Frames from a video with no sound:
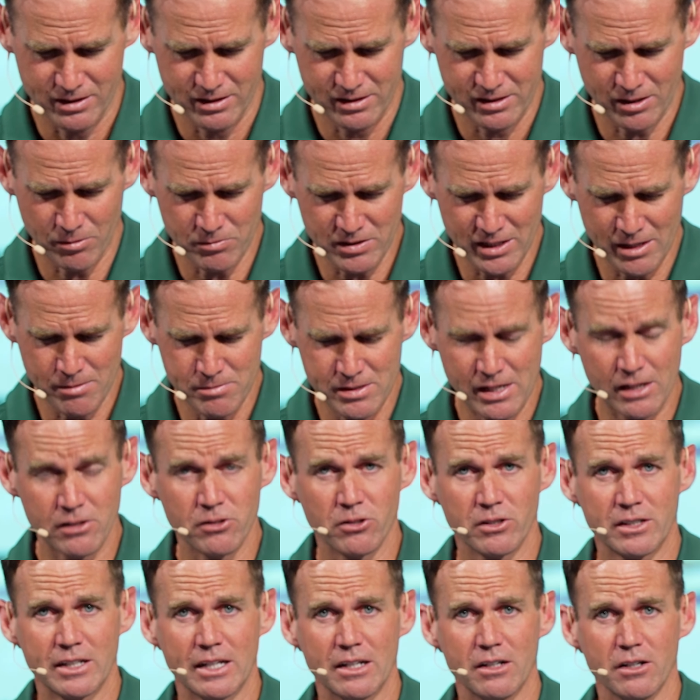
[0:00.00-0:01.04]
Sometimes I
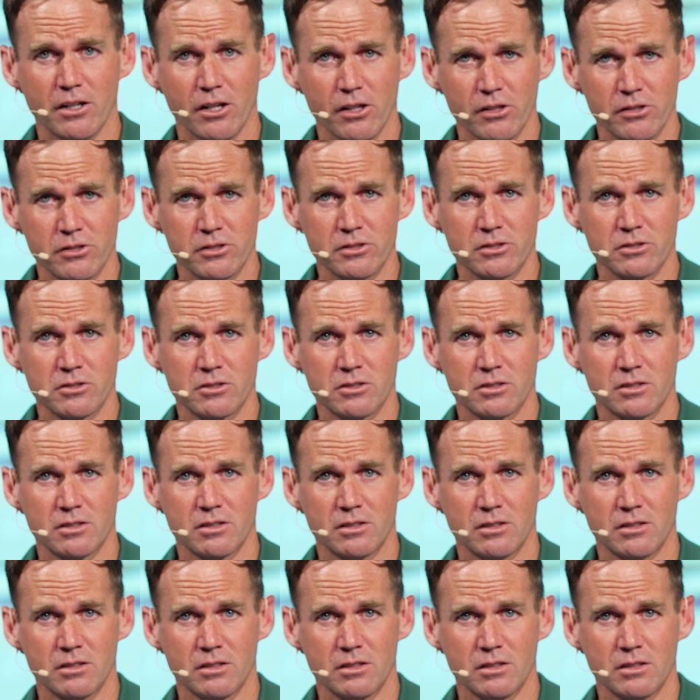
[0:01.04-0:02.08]
look at others,
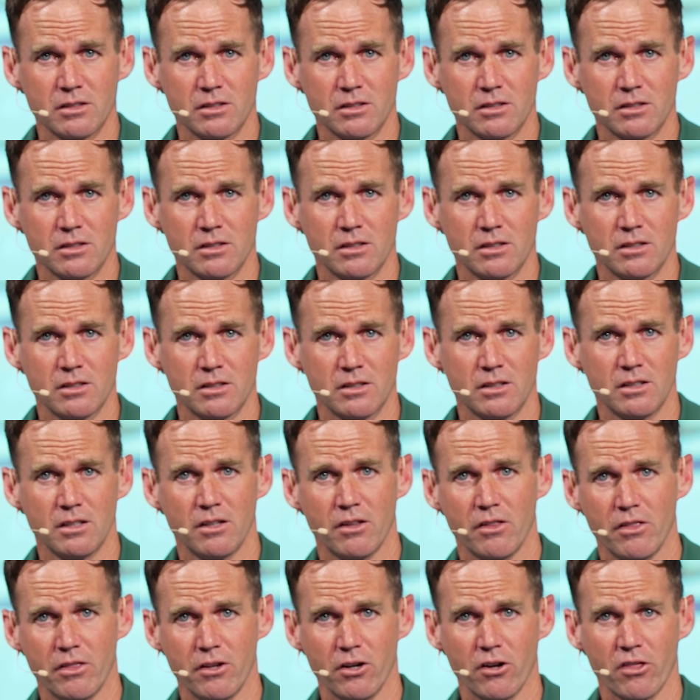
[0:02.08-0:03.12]

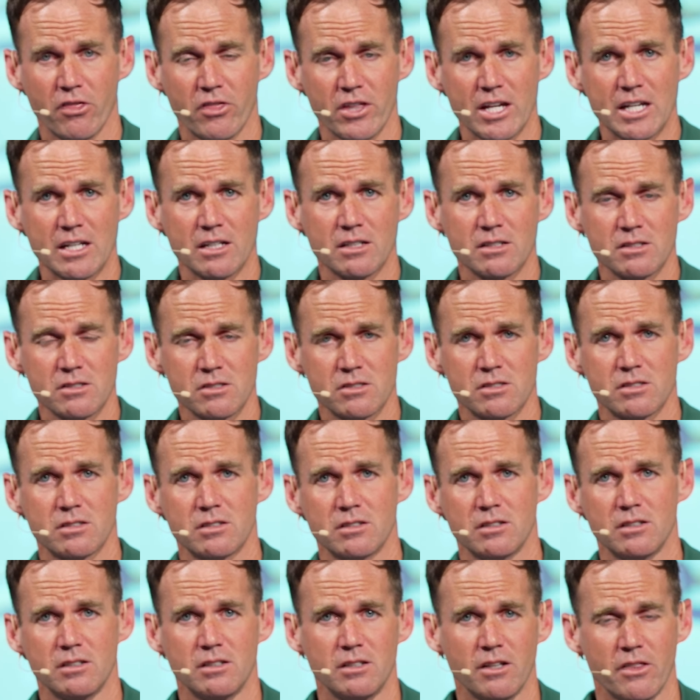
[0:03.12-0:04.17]
their things,
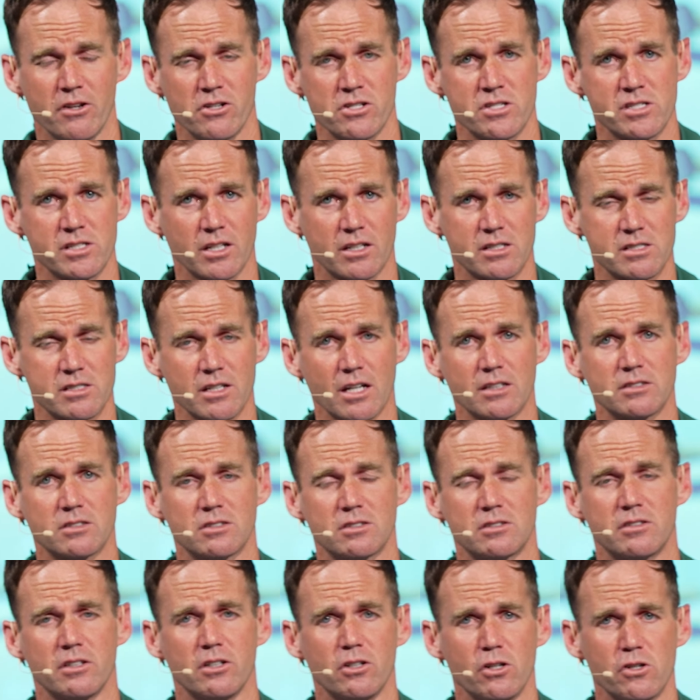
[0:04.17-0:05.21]
their
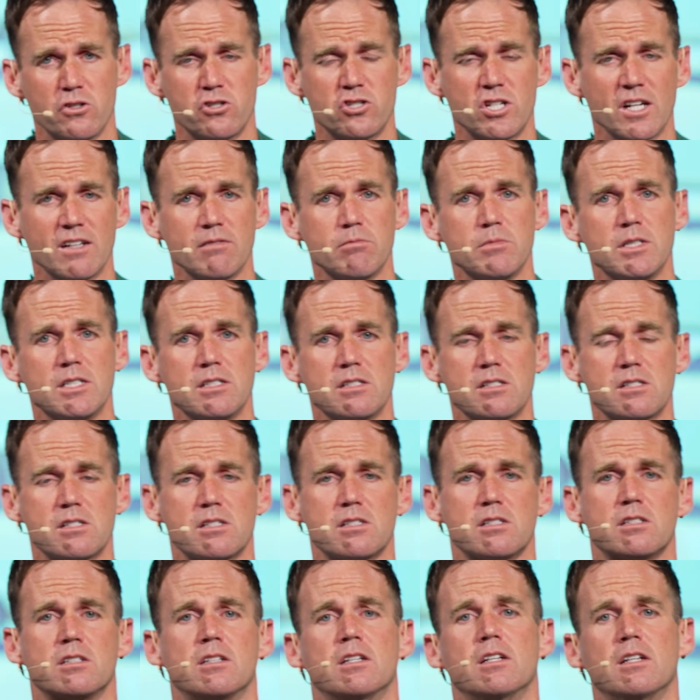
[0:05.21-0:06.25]
success, their
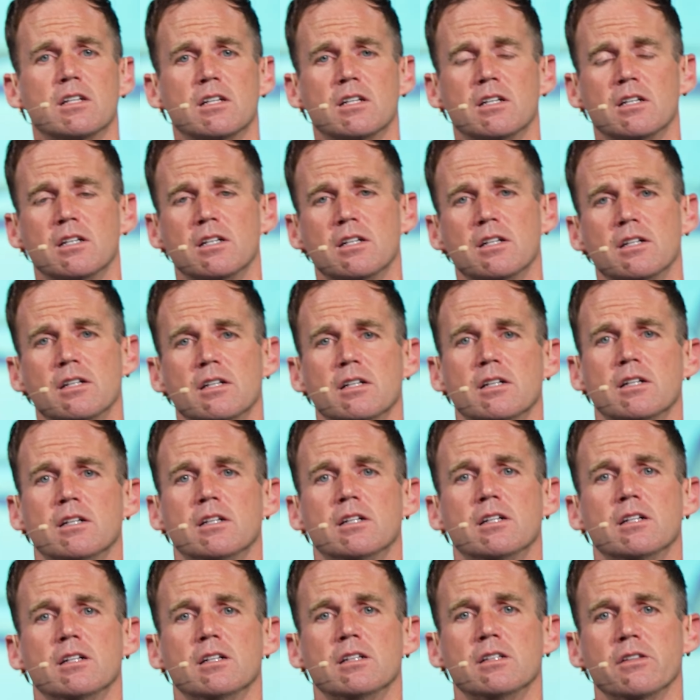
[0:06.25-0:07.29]
achievements,
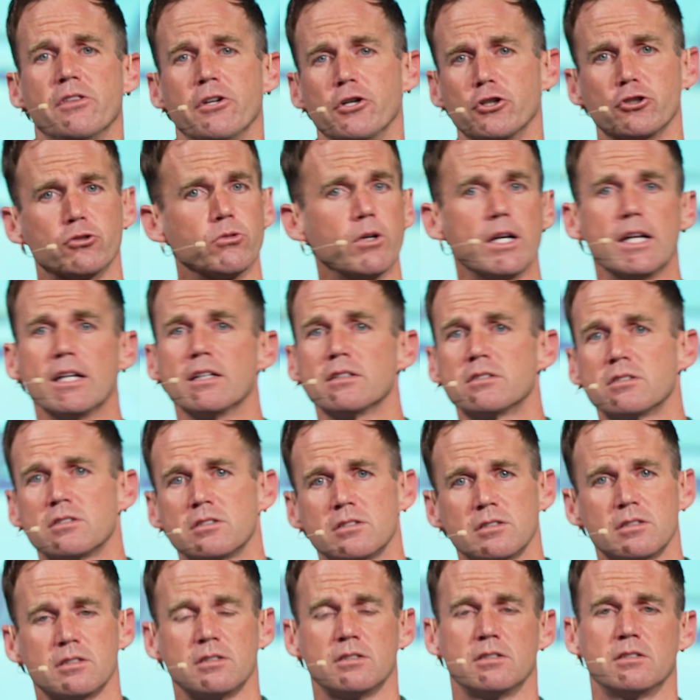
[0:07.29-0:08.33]
their
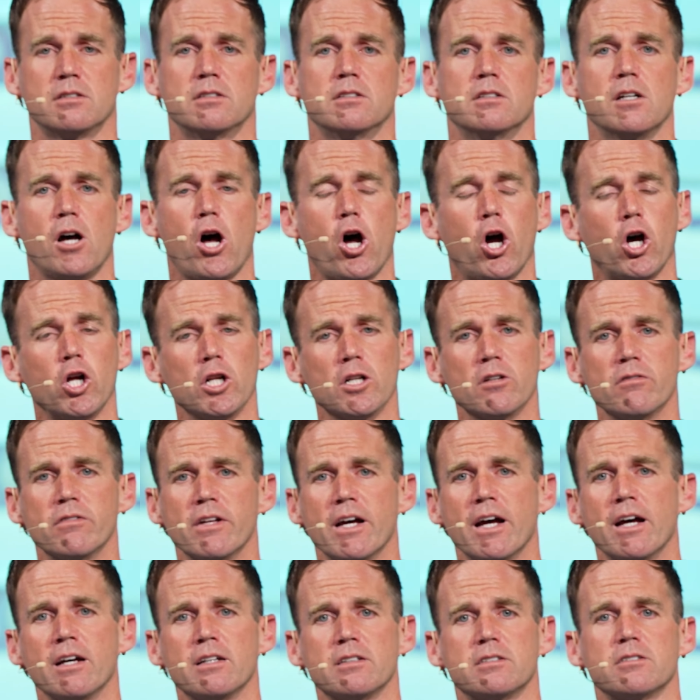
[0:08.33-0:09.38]
grace, all of
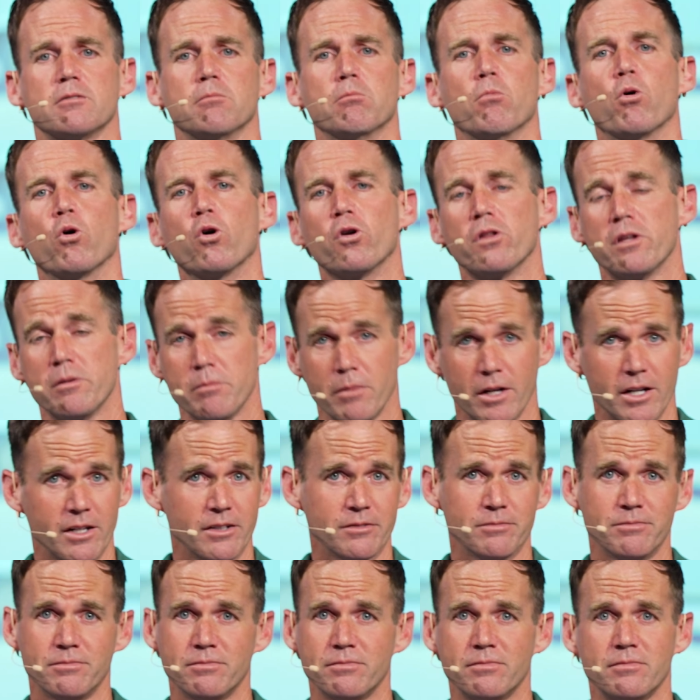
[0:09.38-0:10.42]
that more than
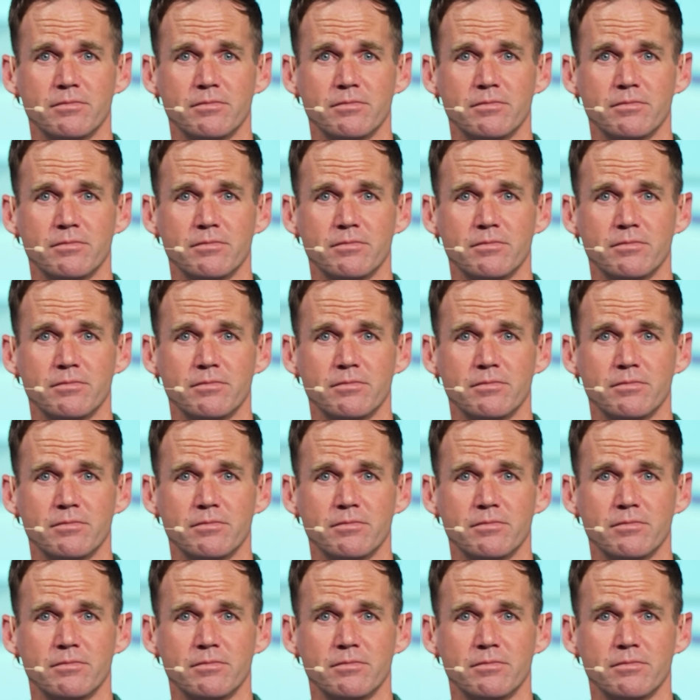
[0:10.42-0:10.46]
mine.